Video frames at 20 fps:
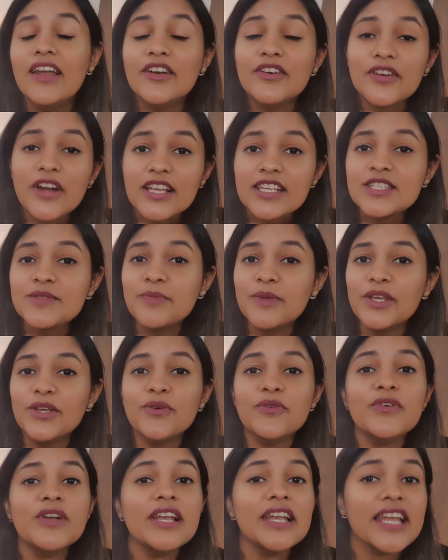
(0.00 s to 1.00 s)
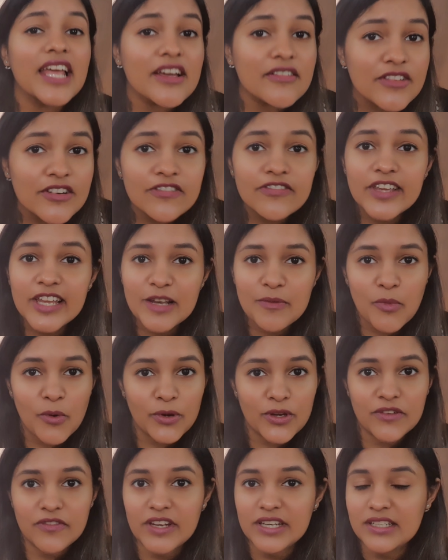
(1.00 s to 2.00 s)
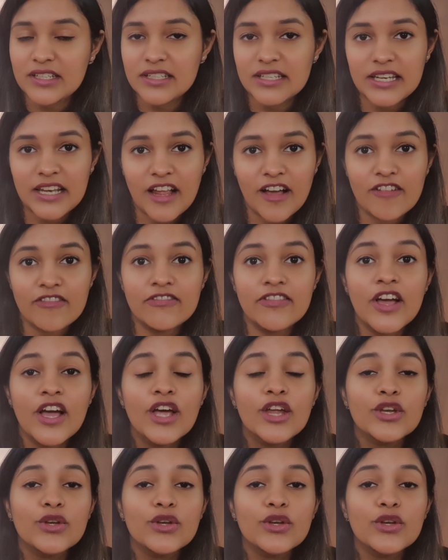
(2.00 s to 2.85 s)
trust me, you will never feel motivated enough